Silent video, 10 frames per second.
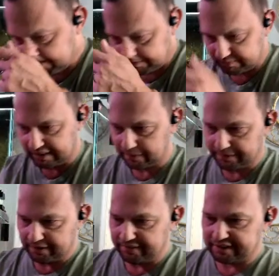There we
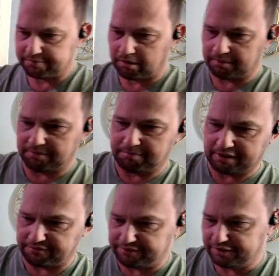go. That's probably a
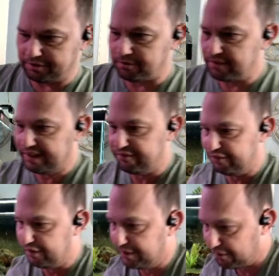better view, even
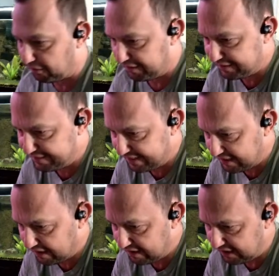though you're only seeing
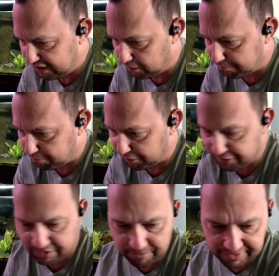a little
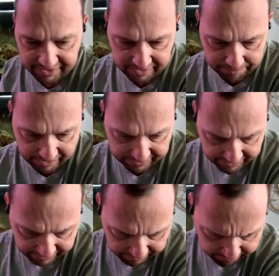portion of my tank back there.